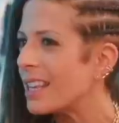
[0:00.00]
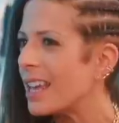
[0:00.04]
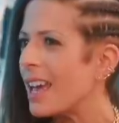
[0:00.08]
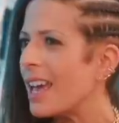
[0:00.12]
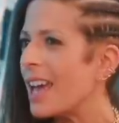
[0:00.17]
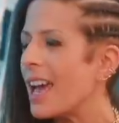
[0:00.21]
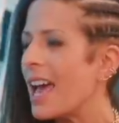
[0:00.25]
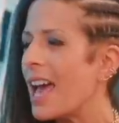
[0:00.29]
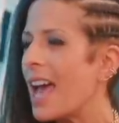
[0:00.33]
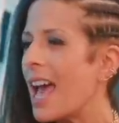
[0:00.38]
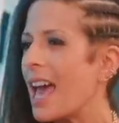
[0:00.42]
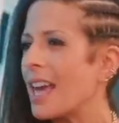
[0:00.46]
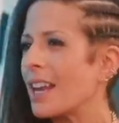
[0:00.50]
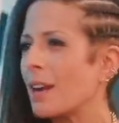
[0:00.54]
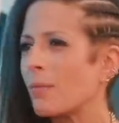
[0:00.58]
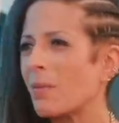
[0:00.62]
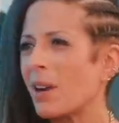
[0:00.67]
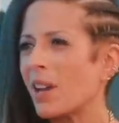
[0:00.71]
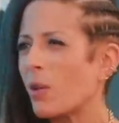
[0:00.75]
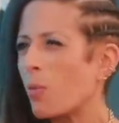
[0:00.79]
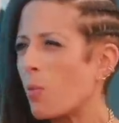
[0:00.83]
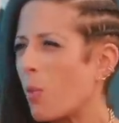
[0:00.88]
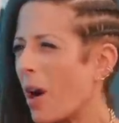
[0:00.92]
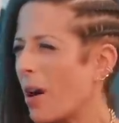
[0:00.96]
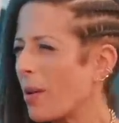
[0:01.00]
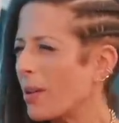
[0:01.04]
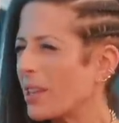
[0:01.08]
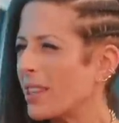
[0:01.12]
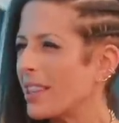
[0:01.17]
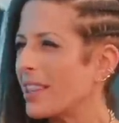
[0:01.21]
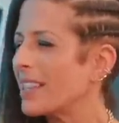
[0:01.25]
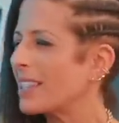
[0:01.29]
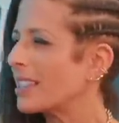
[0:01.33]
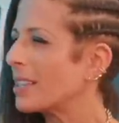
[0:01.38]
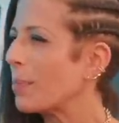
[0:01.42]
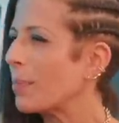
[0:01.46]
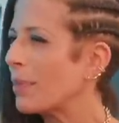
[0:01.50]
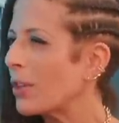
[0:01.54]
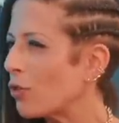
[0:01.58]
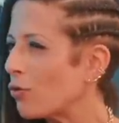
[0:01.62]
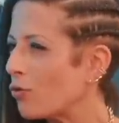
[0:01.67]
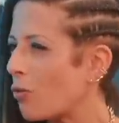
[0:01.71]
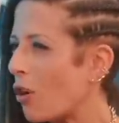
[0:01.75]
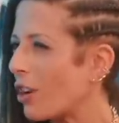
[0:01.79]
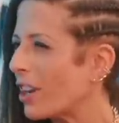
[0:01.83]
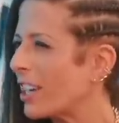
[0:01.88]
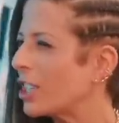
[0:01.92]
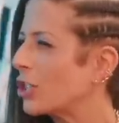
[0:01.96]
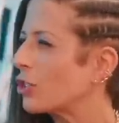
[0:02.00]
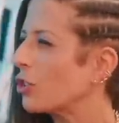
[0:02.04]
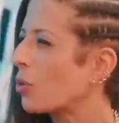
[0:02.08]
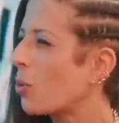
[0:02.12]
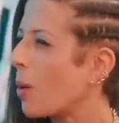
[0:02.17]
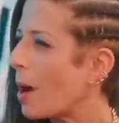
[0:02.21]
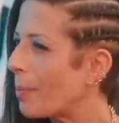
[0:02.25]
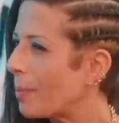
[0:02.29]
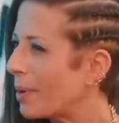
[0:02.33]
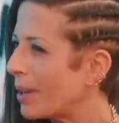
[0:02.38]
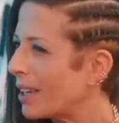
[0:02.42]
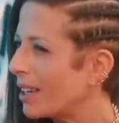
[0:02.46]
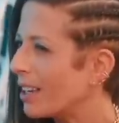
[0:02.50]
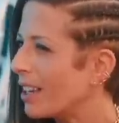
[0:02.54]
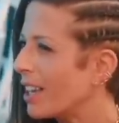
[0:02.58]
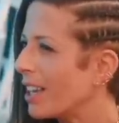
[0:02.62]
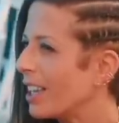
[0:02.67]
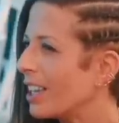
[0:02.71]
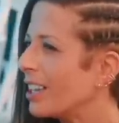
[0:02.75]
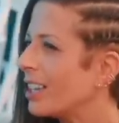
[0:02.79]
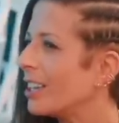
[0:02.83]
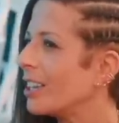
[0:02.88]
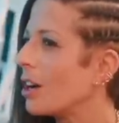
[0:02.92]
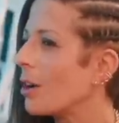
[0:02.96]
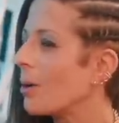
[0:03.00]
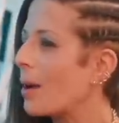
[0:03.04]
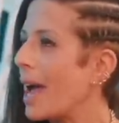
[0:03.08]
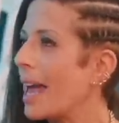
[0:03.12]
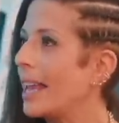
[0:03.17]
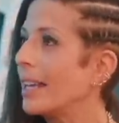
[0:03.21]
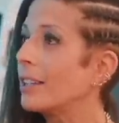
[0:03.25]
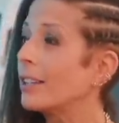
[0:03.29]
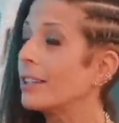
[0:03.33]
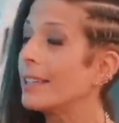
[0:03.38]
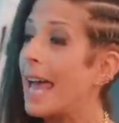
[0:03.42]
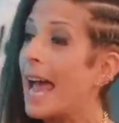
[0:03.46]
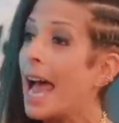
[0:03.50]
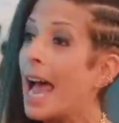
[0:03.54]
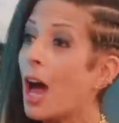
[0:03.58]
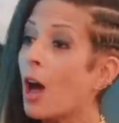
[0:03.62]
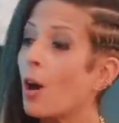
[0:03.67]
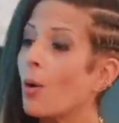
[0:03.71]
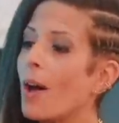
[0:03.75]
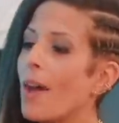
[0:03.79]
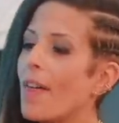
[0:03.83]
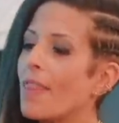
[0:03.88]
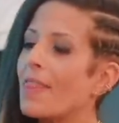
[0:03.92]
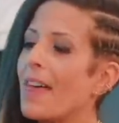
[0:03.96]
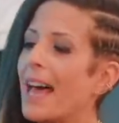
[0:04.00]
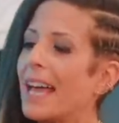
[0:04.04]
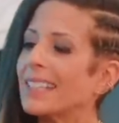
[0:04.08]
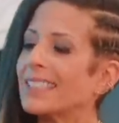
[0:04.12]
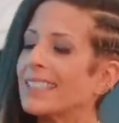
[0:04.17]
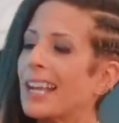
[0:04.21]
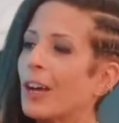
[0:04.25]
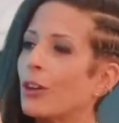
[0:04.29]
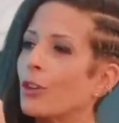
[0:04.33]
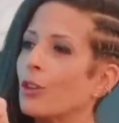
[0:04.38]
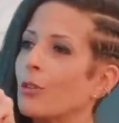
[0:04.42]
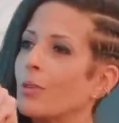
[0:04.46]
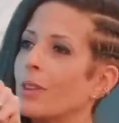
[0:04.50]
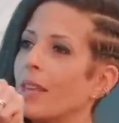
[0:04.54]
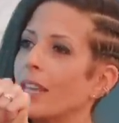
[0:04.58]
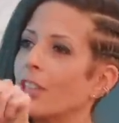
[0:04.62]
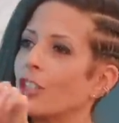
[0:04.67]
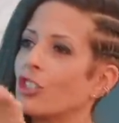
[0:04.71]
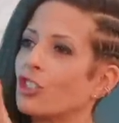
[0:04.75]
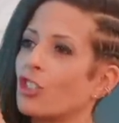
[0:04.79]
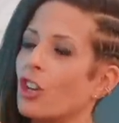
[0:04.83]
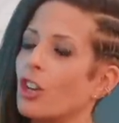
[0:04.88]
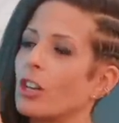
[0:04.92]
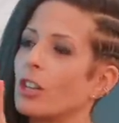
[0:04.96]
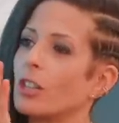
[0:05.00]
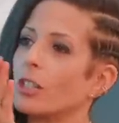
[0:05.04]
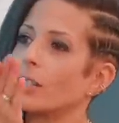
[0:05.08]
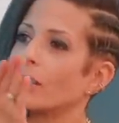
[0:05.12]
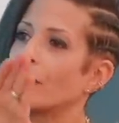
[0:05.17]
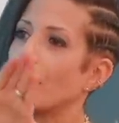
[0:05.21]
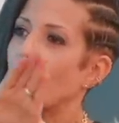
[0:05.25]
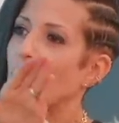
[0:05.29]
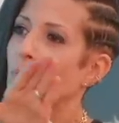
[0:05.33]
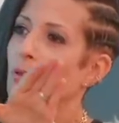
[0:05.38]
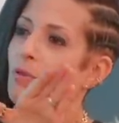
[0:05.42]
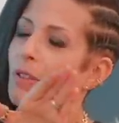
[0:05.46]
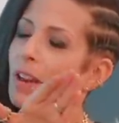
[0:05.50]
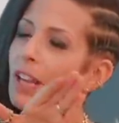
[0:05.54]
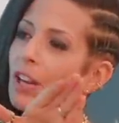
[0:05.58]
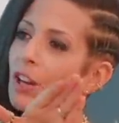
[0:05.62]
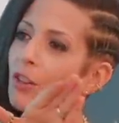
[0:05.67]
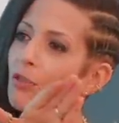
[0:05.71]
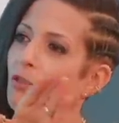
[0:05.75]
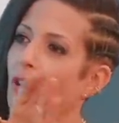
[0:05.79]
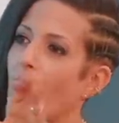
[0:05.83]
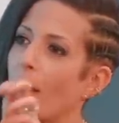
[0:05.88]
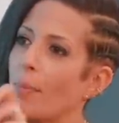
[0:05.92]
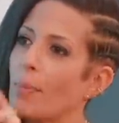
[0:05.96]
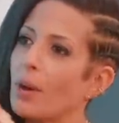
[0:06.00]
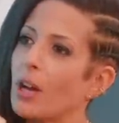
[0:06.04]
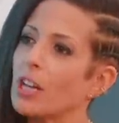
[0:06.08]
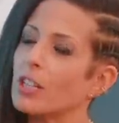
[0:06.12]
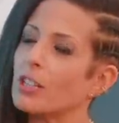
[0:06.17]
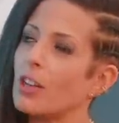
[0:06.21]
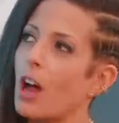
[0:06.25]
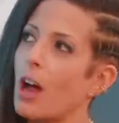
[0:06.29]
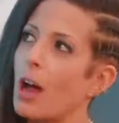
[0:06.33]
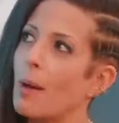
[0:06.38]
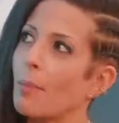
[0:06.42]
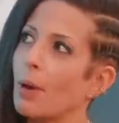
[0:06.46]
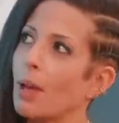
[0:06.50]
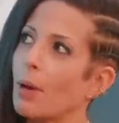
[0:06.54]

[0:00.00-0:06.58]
it and i'm like wow there's something wrong and he's not quite being you know and now that's how you then start separating right because mm. i'm